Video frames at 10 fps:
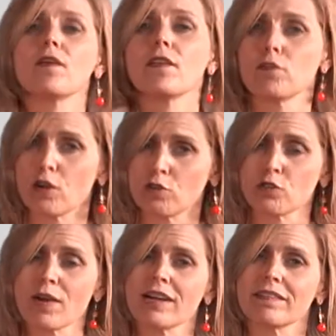and then it'll go
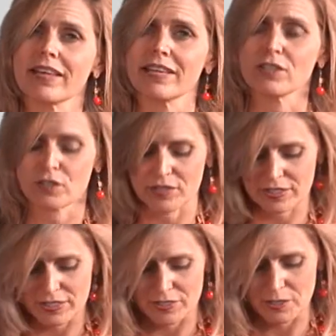directly into the
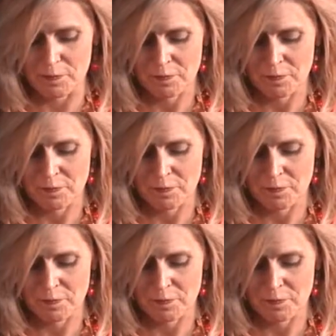system.